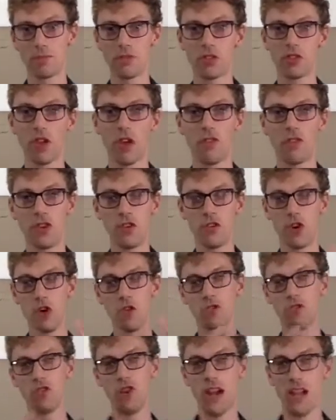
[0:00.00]
So if you've
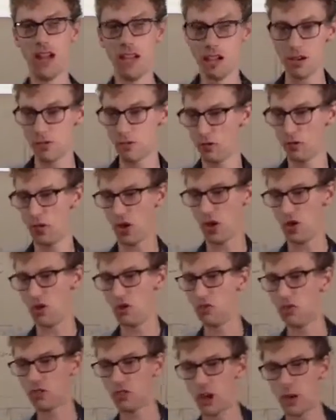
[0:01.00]
got really
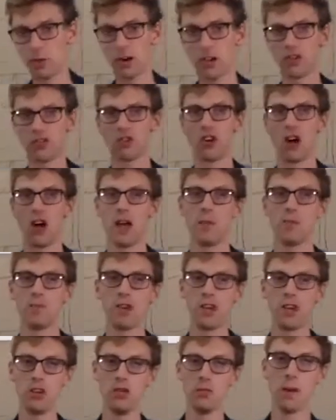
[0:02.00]
confused, I'm going to try and
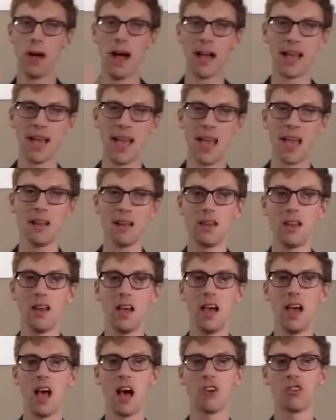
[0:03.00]
bring you back in
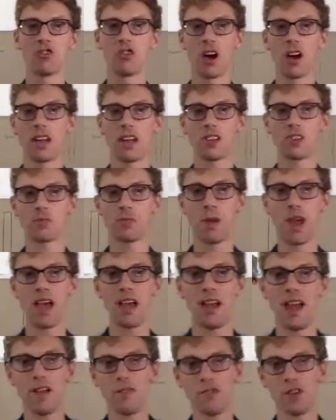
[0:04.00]
and try and
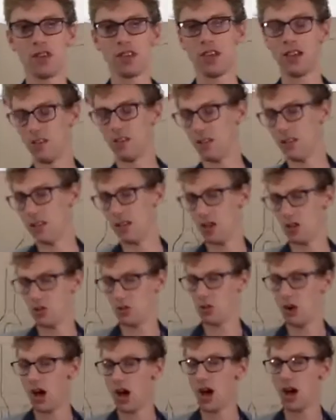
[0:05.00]
explain everything to
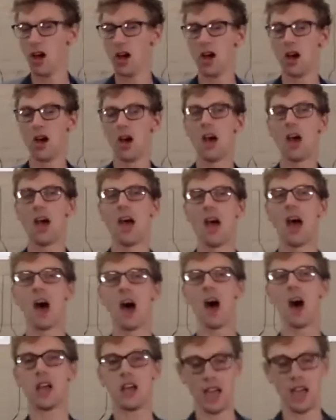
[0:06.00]
you.
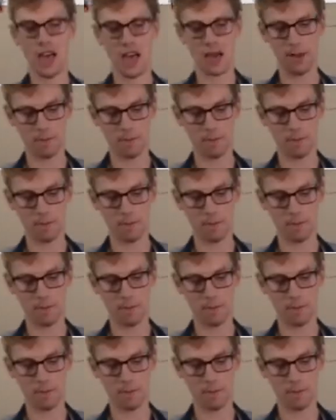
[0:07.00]
Okay.